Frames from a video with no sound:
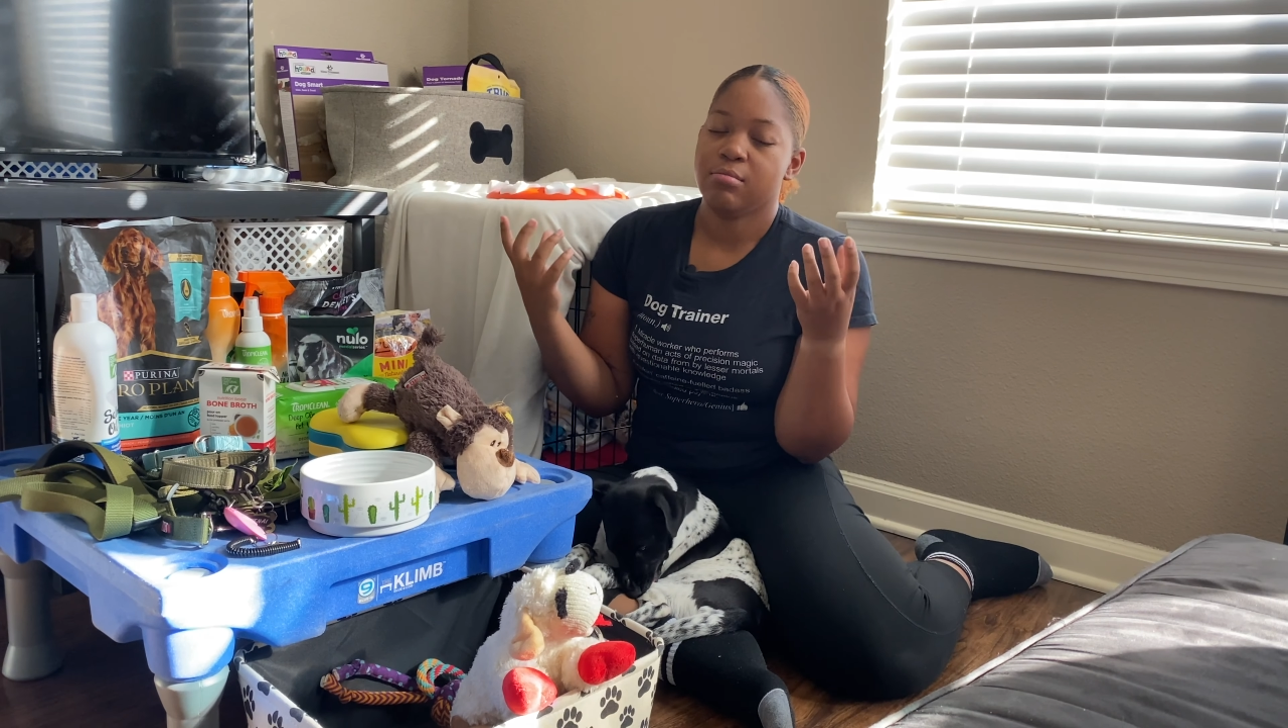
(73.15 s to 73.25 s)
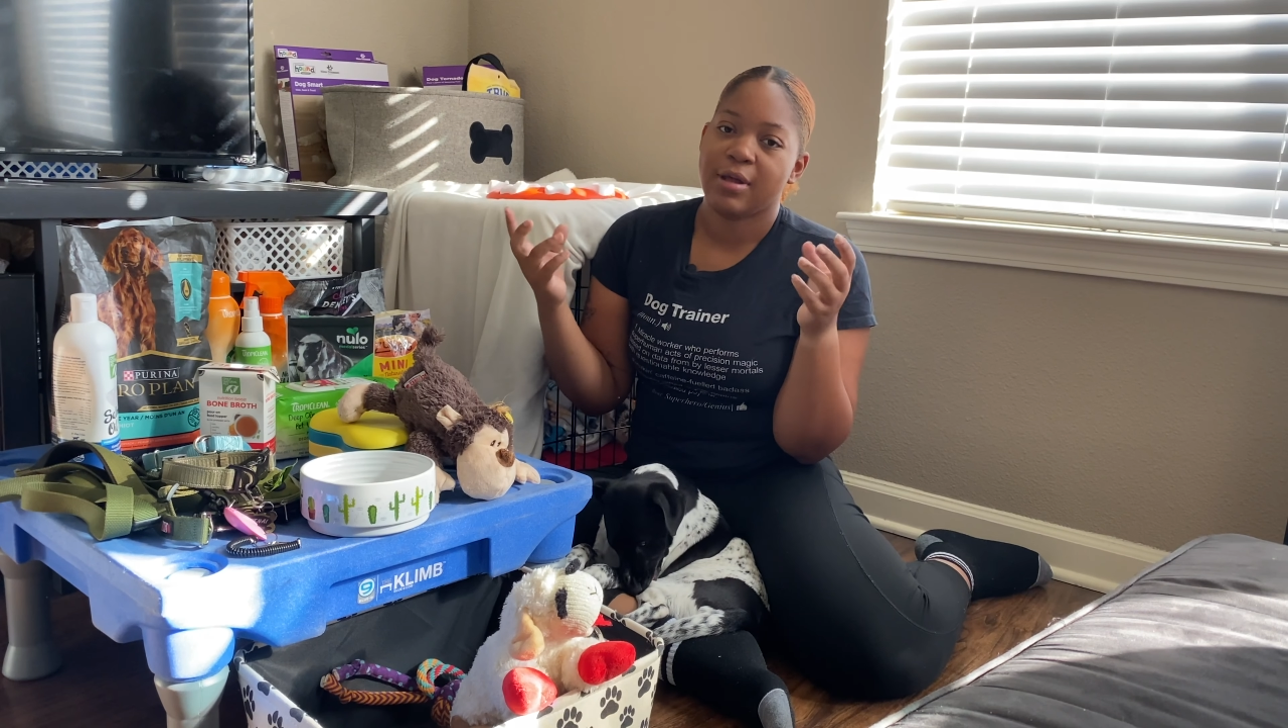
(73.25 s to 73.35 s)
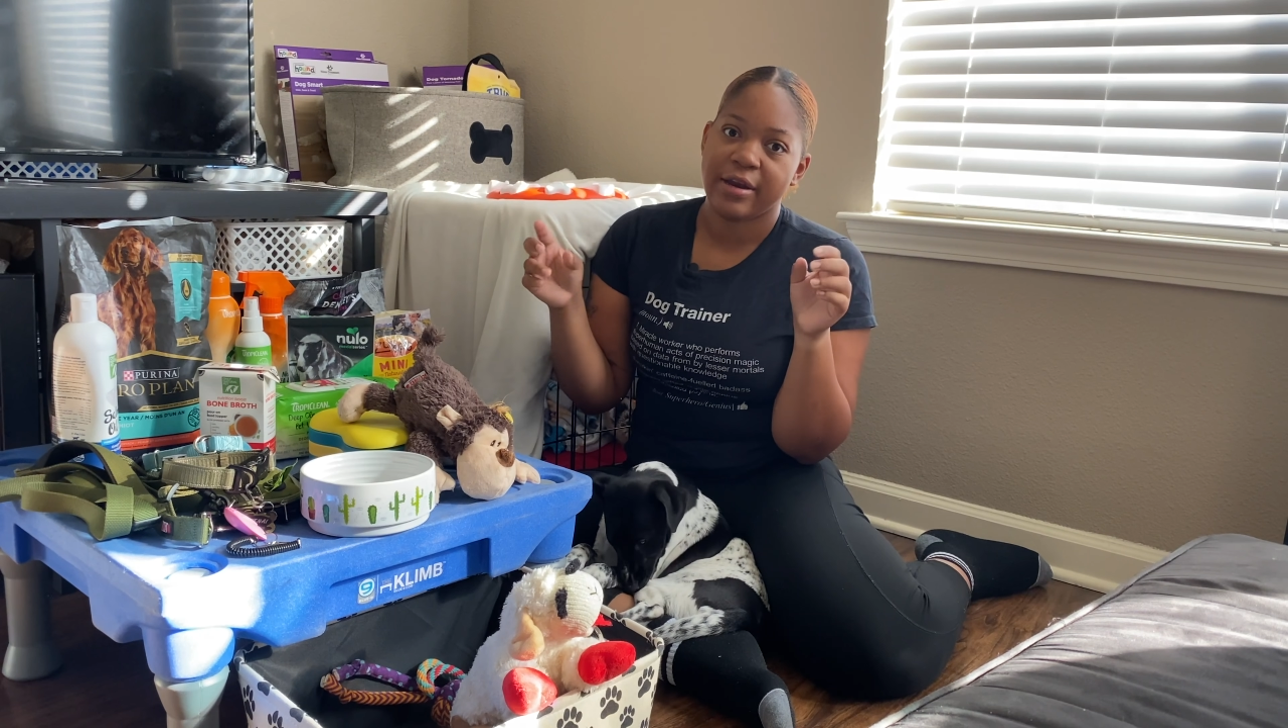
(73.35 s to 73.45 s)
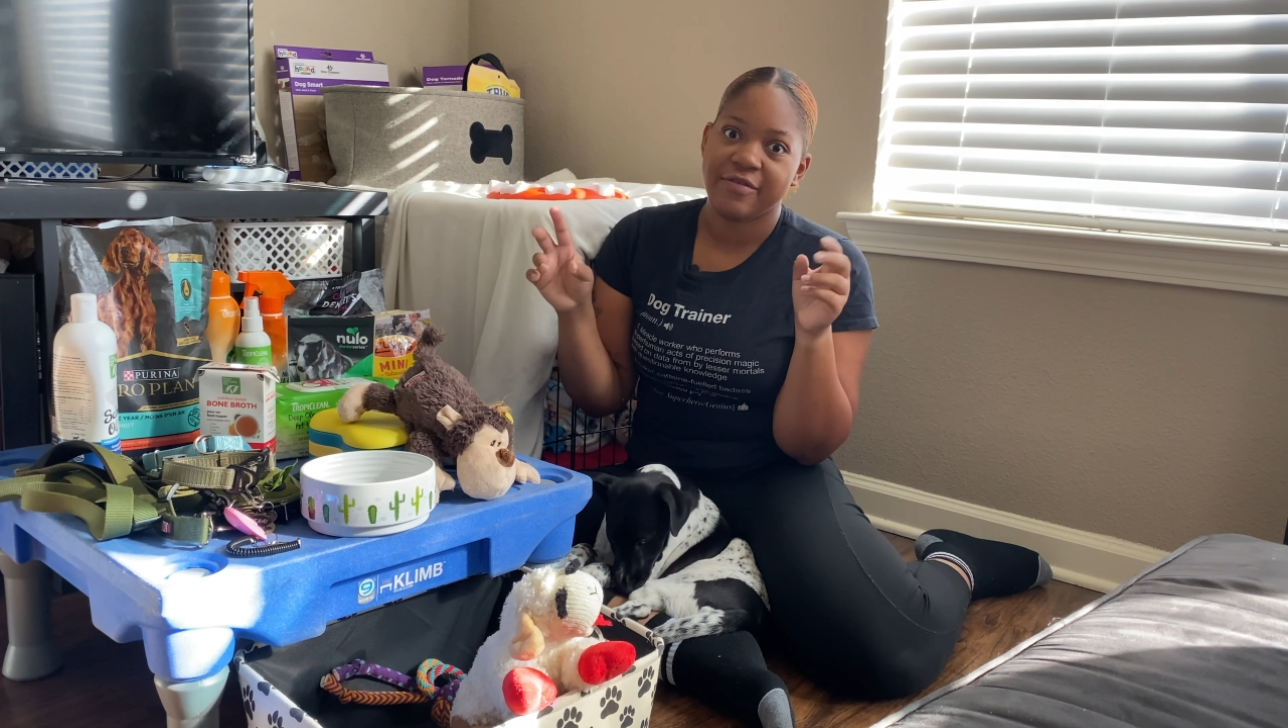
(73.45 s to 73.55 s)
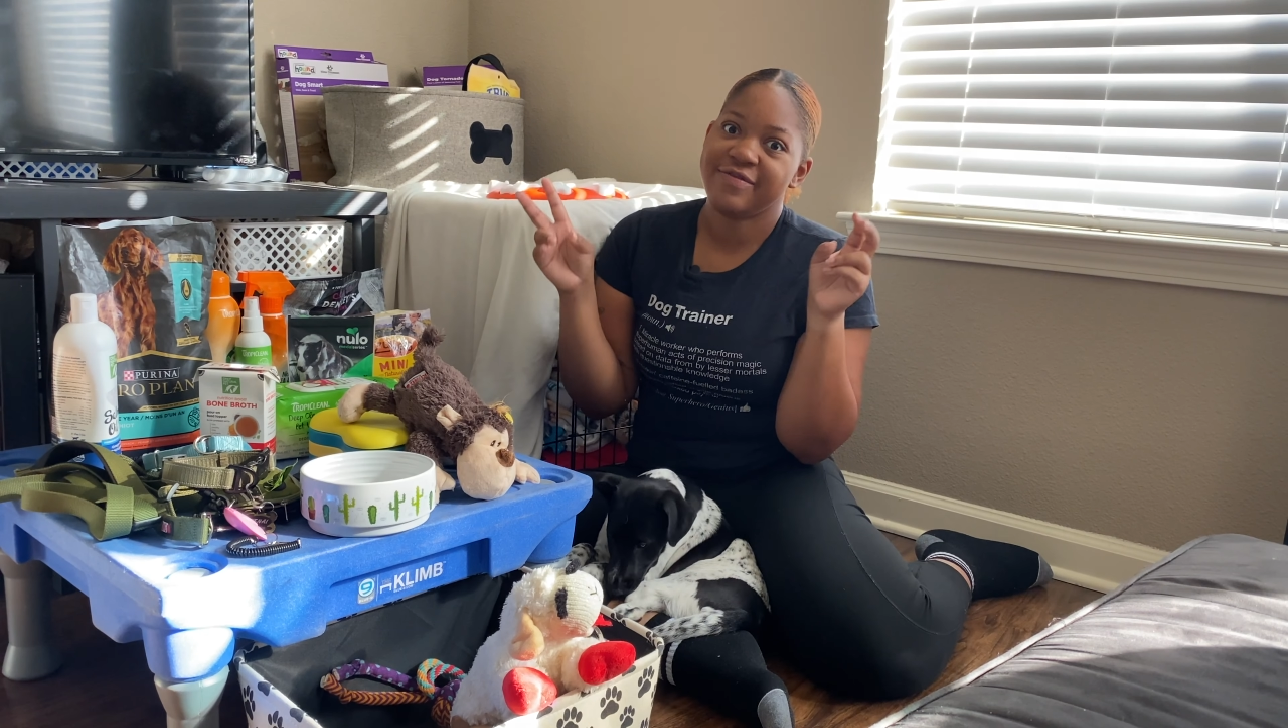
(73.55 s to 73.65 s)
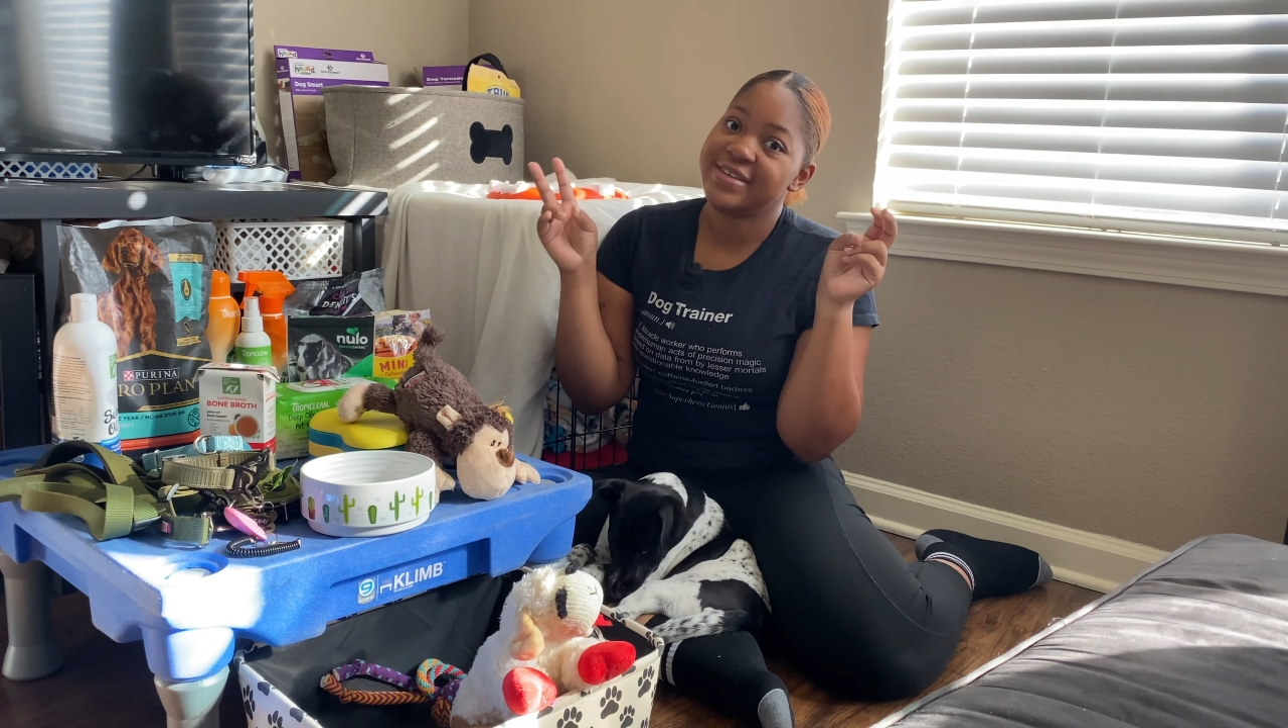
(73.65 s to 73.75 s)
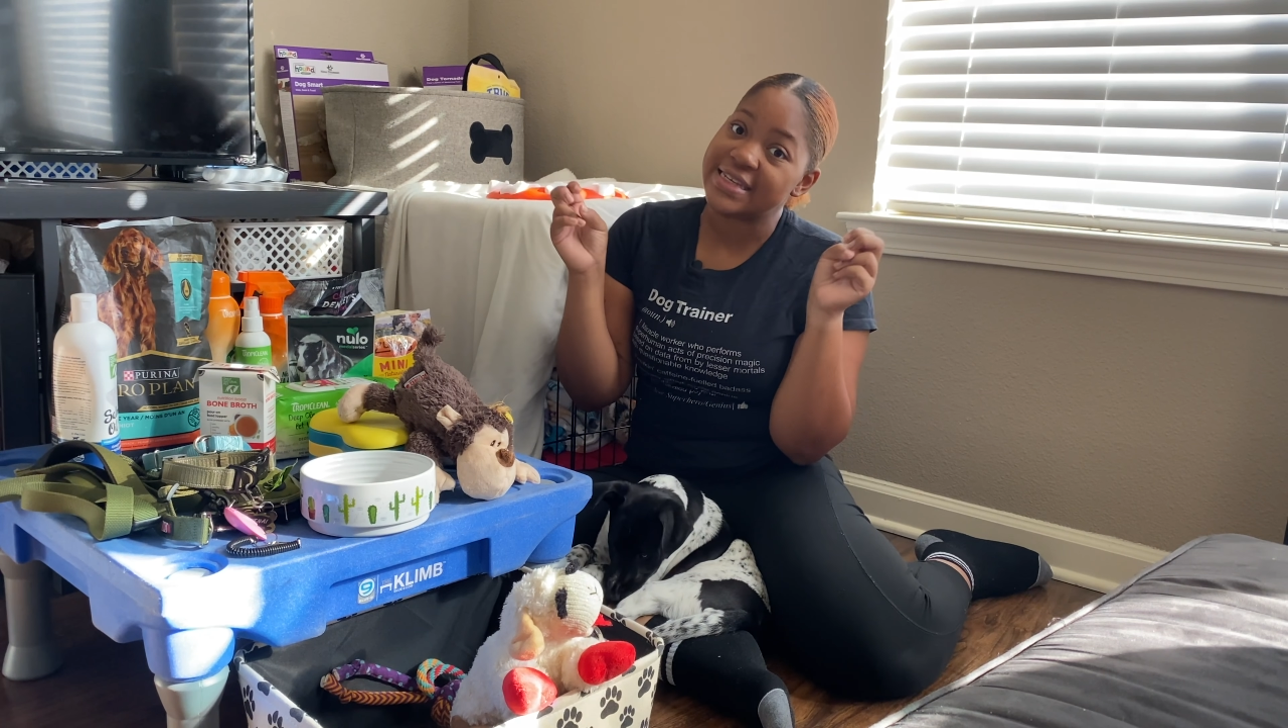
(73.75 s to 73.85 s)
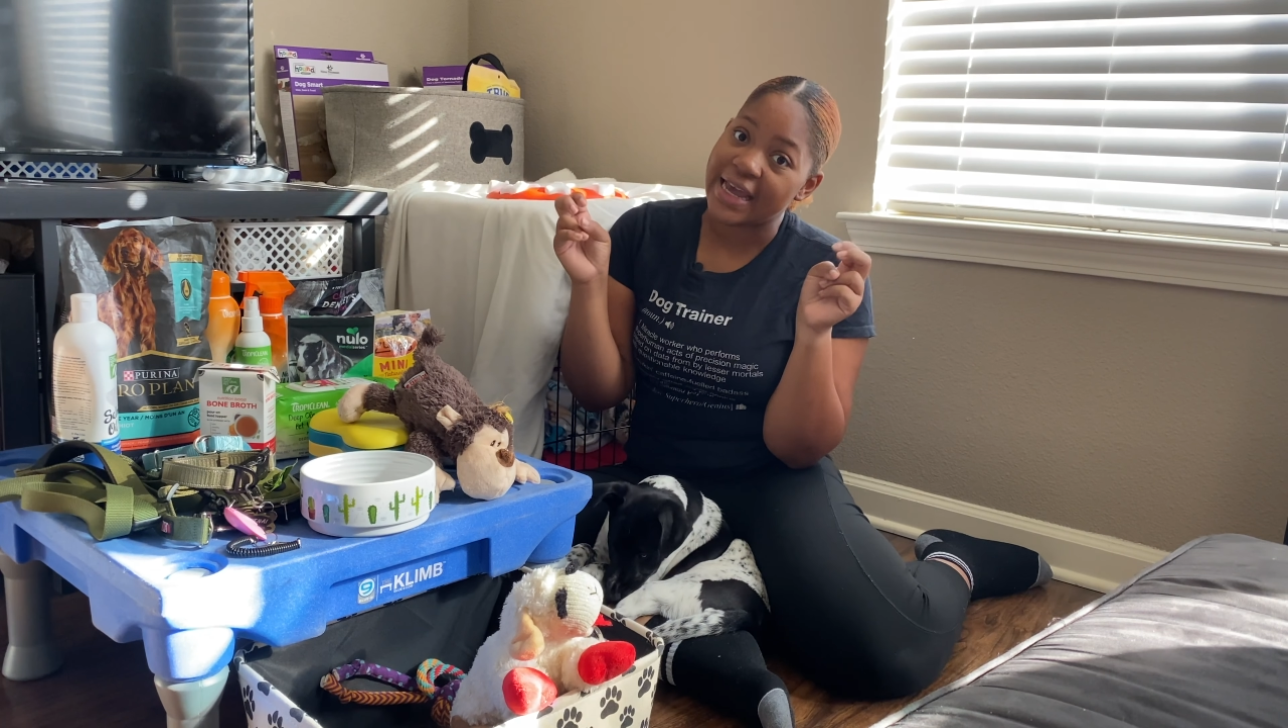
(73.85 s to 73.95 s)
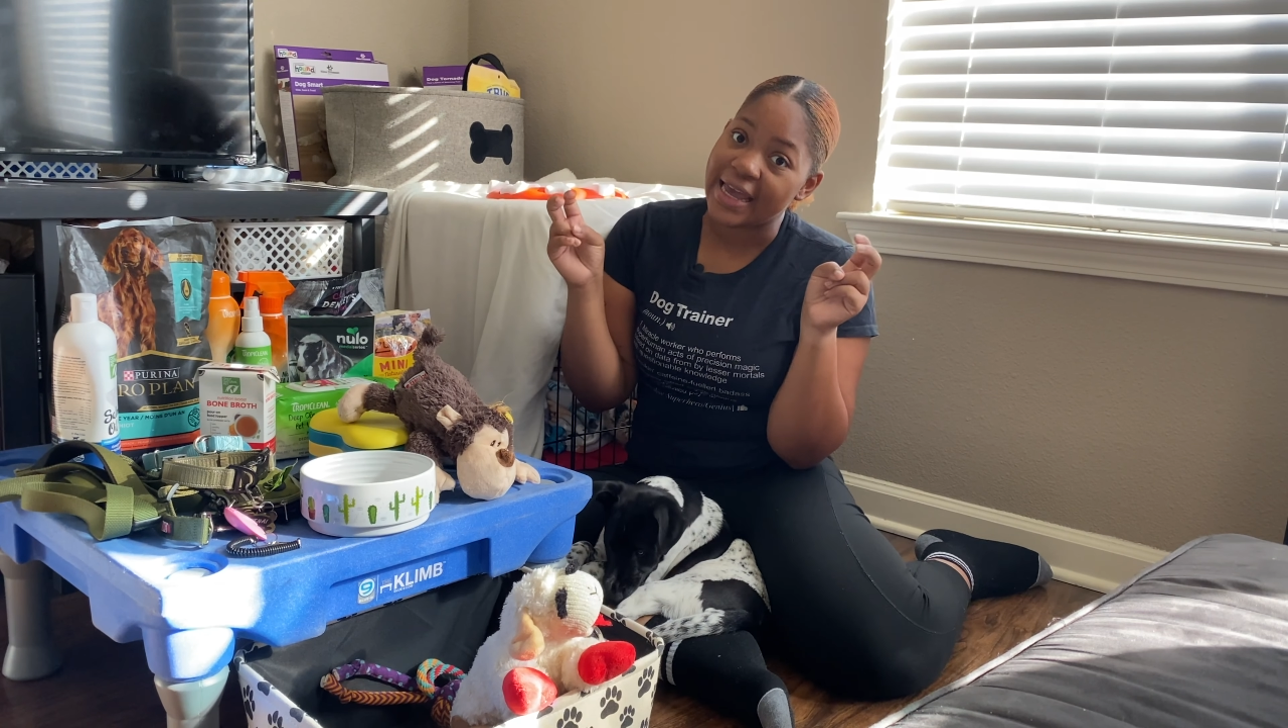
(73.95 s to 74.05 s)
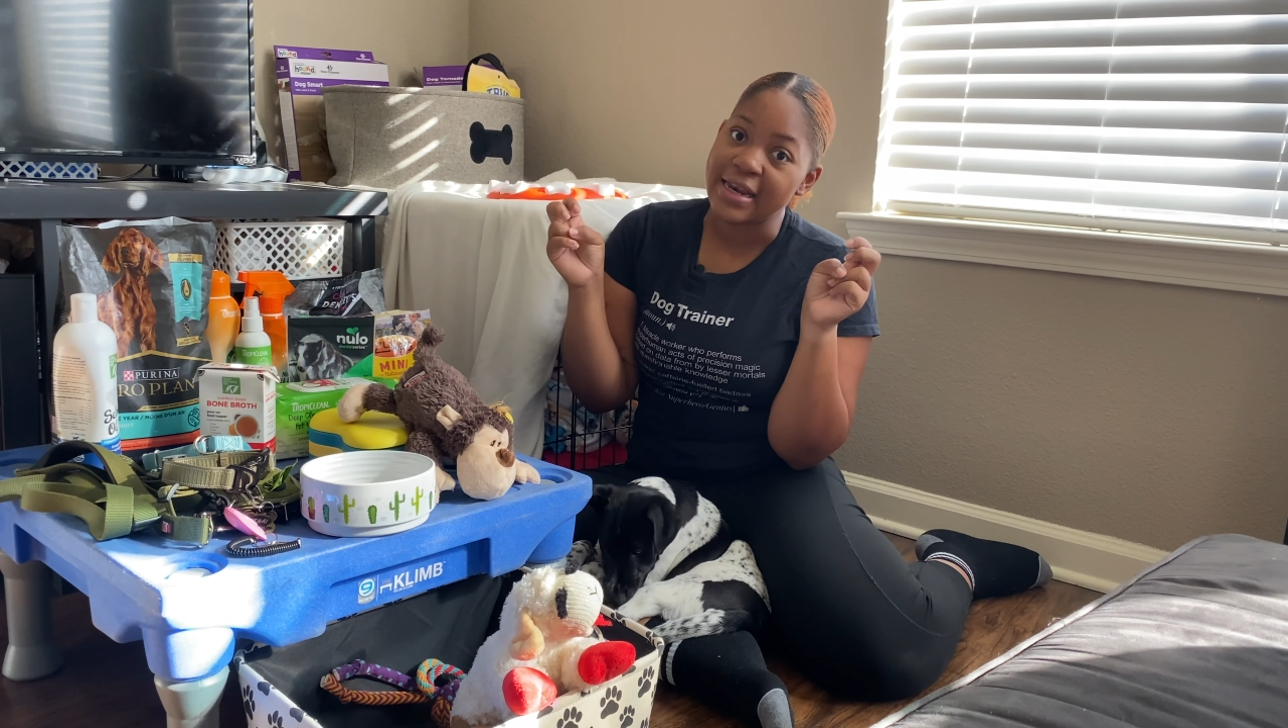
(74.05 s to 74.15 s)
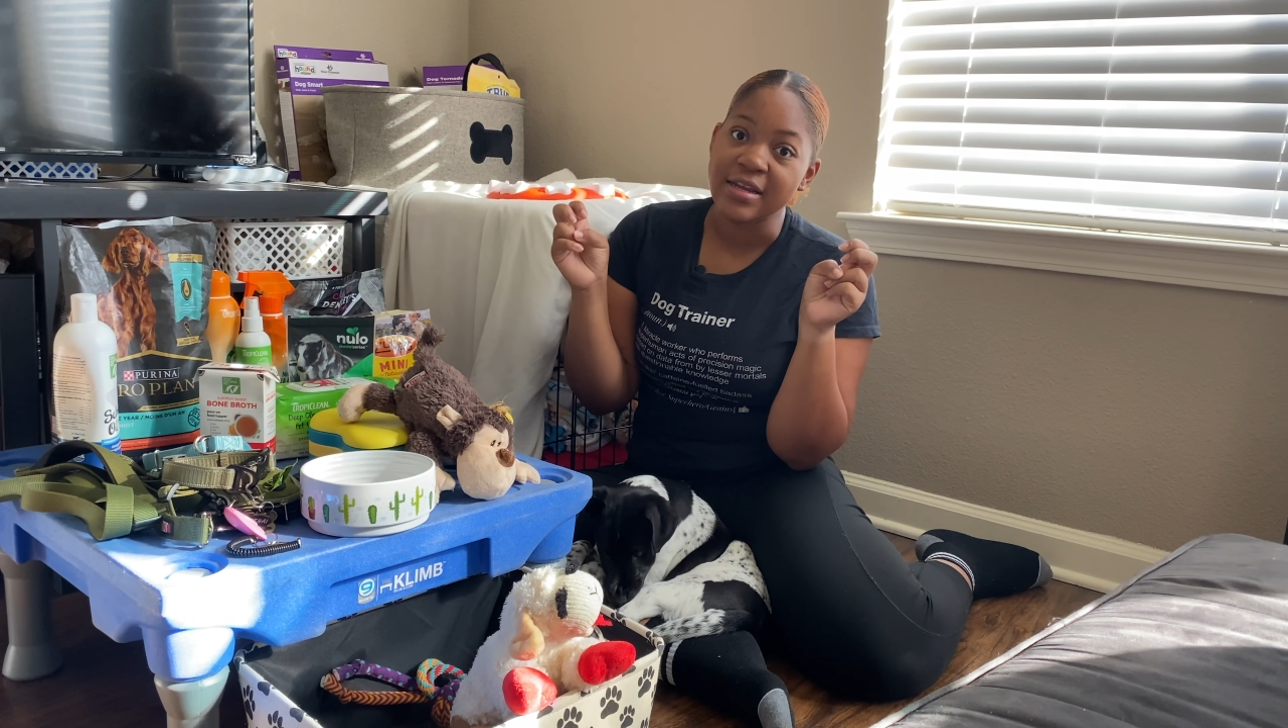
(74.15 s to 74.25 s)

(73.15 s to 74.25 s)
kind of den,